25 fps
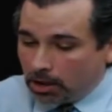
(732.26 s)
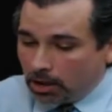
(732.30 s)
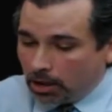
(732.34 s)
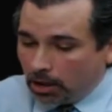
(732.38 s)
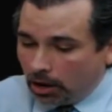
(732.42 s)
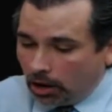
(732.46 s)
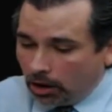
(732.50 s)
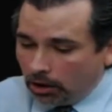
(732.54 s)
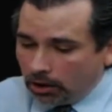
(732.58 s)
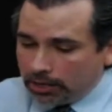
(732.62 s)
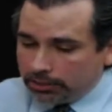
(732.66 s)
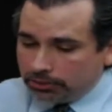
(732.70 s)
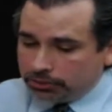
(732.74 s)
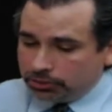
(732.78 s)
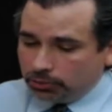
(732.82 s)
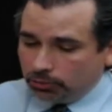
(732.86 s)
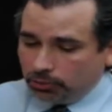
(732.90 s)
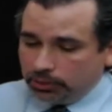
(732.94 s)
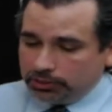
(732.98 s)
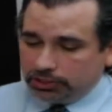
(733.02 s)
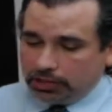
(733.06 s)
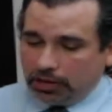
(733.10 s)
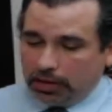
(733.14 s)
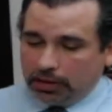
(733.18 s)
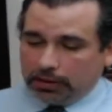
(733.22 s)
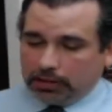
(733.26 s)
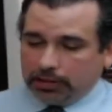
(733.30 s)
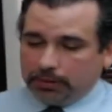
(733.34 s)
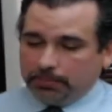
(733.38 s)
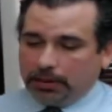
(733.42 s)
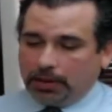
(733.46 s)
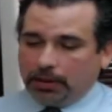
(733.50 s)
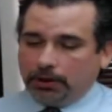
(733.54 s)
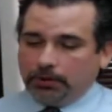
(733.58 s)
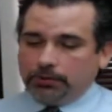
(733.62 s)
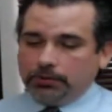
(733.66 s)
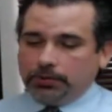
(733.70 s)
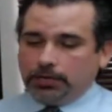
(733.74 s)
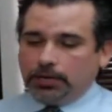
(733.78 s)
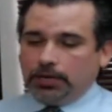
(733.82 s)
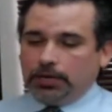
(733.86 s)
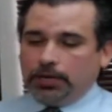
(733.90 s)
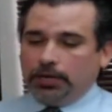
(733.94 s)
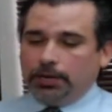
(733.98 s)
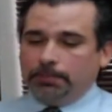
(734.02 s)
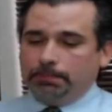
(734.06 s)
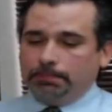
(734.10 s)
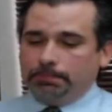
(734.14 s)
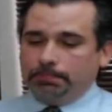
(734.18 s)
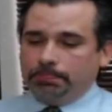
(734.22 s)
All right, so we're talking
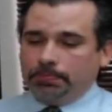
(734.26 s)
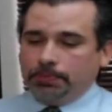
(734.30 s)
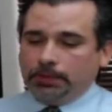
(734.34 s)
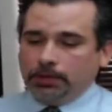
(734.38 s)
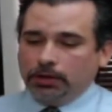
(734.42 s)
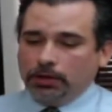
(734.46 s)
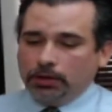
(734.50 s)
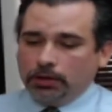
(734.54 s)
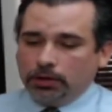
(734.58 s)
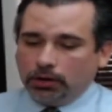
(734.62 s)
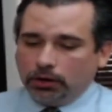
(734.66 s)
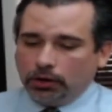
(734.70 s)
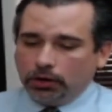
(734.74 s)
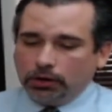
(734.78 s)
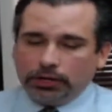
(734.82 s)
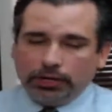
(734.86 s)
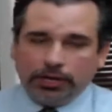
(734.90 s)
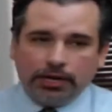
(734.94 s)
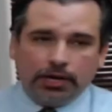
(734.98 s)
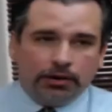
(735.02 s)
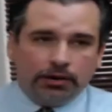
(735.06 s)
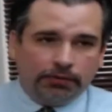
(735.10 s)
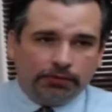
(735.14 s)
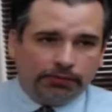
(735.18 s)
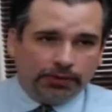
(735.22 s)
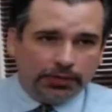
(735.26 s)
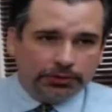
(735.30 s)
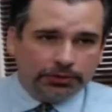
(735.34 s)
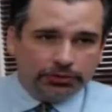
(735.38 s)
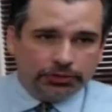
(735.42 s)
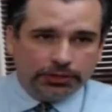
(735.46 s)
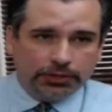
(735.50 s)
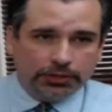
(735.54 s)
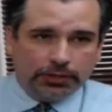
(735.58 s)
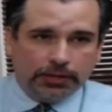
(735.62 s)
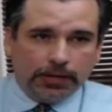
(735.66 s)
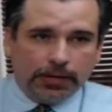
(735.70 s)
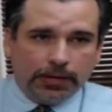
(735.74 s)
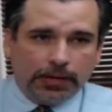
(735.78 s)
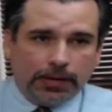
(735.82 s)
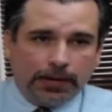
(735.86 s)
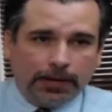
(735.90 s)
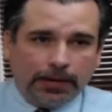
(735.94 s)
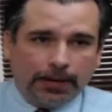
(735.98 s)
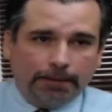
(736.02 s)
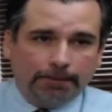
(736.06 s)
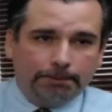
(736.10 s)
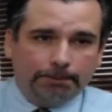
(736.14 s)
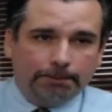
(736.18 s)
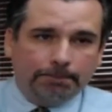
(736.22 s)
about early intervention,
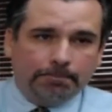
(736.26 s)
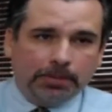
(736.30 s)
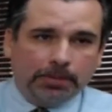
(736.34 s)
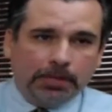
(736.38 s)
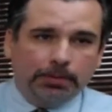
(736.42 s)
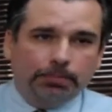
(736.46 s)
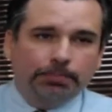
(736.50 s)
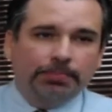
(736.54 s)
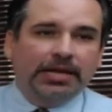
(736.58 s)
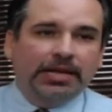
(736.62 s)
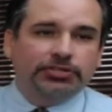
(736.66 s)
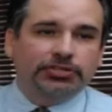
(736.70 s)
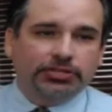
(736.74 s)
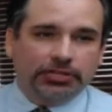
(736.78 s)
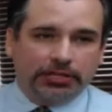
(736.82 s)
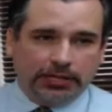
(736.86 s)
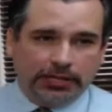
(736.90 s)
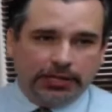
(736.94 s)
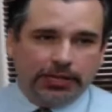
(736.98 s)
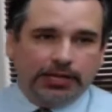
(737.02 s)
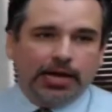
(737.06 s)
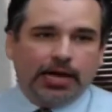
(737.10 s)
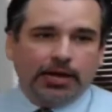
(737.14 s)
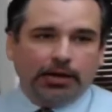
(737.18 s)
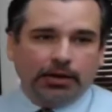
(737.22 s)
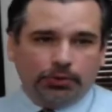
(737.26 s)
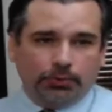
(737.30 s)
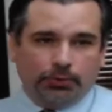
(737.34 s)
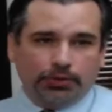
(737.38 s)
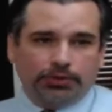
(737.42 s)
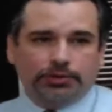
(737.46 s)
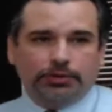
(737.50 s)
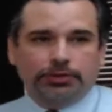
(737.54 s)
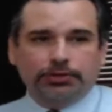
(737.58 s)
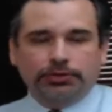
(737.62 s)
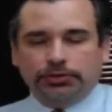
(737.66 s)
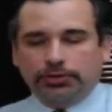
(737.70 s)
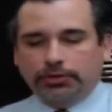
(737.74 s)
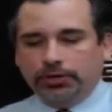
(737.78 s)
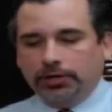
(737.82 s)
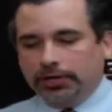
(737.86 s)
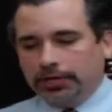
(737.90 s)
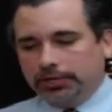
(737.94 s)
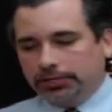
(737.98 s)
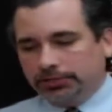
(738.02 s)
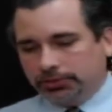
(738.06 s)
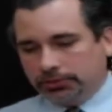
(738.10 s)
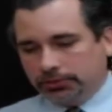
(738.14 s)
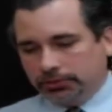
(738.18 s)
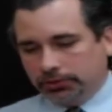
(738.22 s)
and basically getting with an attorney
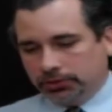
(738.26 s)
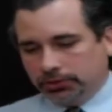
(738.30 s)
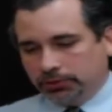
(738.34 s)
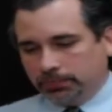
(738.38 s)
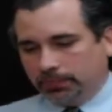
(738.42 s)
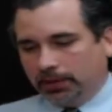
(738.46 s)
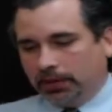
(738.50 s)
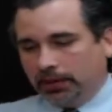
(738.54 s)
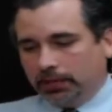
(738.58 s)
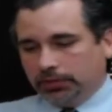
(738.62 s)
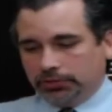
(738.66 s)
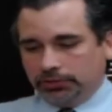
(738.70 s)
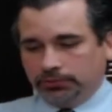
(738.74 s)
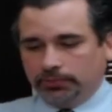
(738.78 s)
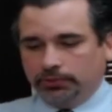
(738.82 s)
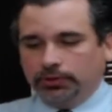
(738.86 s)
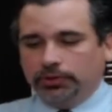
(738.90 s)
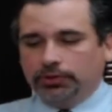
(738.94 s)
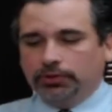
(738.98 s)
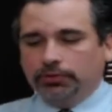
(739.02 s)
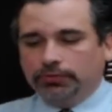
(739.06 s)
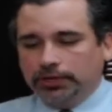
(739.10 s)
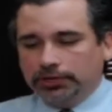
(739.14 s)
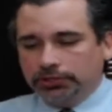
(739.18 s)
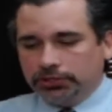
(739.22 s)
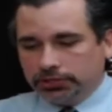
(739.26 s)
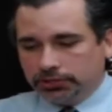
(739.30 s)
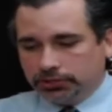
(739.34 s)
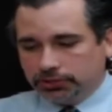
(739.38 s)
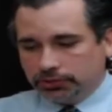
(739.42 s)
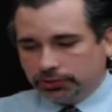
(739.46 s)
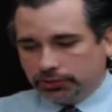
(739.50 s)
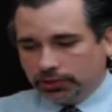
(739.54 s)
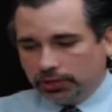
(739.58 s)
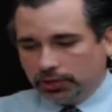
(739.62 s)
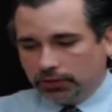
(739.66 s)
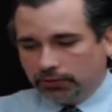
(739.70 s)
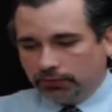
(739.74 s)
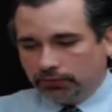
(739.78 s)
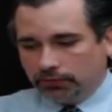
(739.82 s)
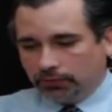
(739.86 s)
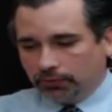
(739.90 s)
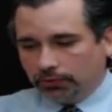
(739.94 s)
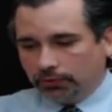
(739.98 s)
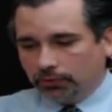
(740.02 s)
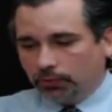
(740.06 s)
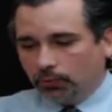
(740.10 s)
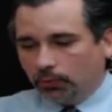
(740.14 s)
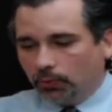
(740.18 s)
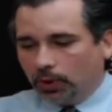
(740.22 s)
as soon as possible, and the reasons
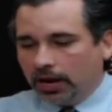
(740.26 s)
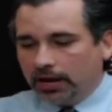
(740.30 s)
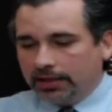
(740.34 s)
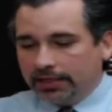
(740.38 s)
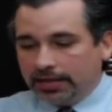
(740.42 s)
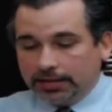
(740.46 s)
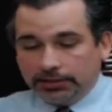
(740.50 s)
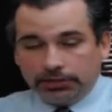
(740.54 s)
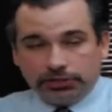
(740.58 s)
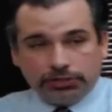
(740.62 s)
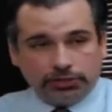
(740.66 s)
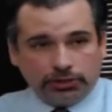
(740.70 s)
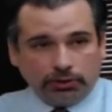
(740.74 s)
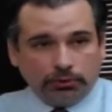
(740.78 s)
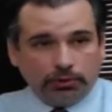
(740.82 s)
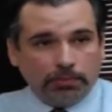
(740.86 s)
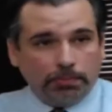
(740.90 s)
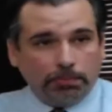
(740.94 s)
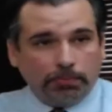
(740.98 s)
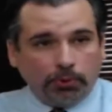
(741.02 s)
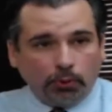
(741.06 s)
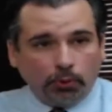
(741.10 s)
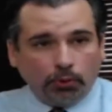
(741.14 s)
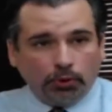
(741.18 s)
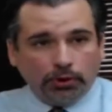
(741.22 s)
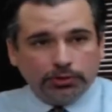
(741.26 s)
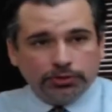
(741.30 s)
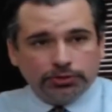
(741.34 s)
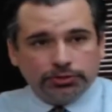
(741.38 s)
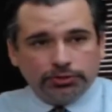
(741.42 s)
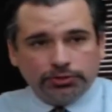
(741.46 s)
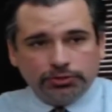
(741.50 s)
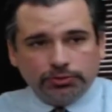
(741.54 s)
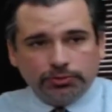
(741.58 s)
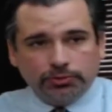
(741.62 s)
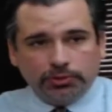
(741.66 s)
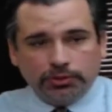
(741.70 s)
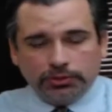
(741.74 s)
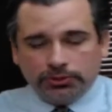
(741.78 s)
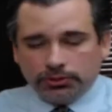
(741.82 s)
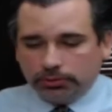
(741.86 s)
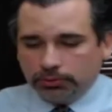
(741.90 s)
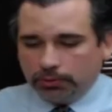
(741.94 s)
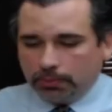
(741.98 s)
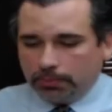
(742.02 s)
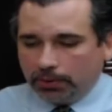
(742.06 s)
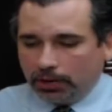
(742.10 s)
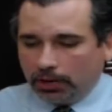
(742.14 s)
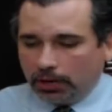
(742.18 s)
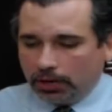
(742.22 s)
for why that's so important to
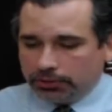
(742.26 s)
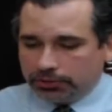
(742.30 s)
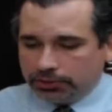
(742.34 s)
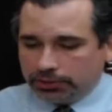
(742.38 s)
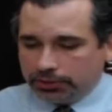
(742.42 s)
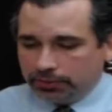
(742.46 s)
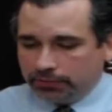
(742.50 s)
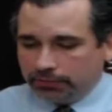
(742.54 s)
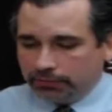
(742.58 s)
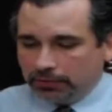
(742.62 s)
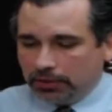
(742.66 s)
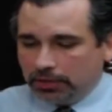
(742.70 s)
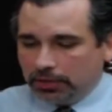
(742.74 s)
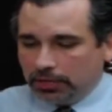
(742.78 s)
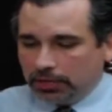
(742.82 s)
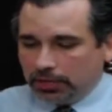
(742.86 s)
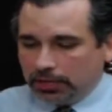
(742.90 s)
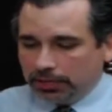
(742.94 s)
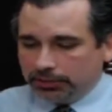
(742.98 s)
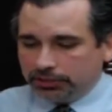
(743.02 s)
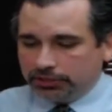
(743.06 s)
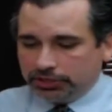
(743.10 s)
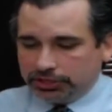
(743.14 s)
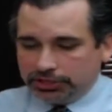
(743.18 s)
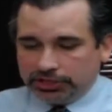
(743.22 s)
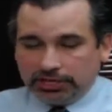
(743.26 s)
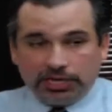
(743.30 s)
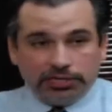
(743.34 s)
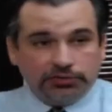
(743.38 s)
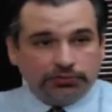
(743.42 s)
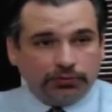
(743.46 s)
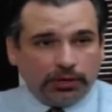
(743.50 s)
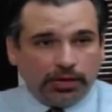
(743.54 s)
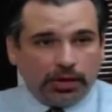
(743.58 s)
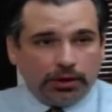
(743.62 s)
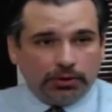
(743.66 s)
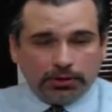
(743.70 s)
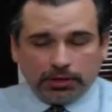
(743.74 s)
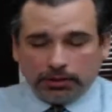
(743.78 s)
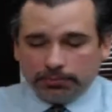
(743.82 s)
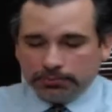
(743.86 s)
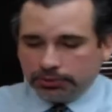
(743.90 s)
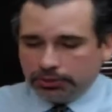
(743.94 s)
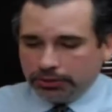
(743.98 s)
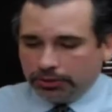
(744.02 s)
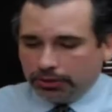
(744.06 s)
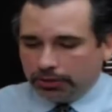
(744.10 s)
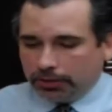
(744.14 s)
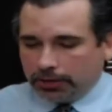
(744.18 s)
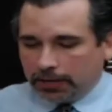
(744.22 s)
a positive and successful outcome
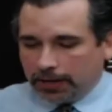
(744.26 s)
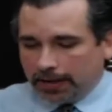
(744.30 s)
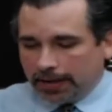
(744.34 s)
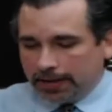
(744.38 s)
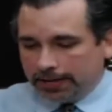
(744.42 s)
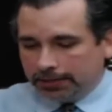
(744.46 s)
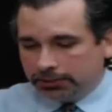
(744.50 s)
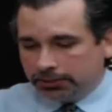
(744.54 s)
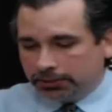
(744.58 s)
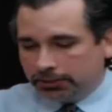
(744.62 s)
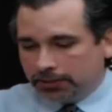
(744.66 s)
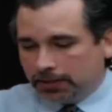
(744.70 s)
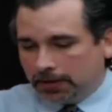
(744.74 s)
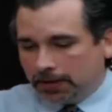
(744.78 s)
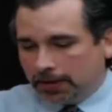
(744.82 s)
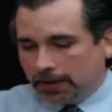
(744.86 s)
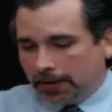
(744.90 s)
to your case.